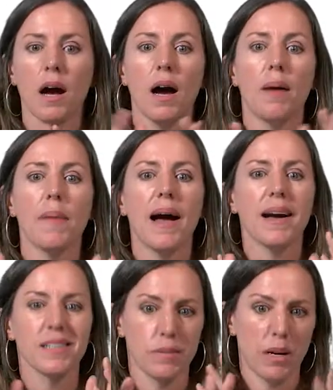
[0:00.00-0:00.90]

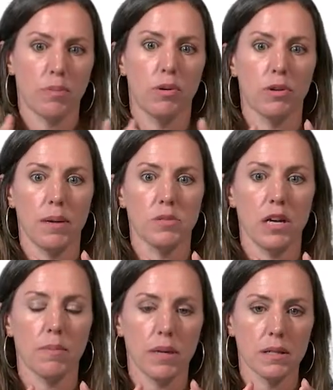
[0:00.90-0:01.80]
academic program
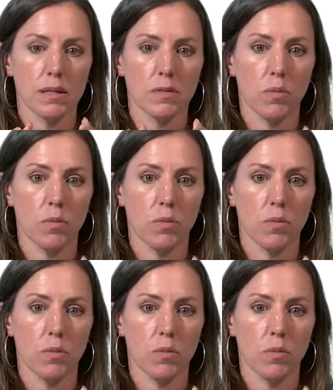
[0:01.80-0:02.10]
champions as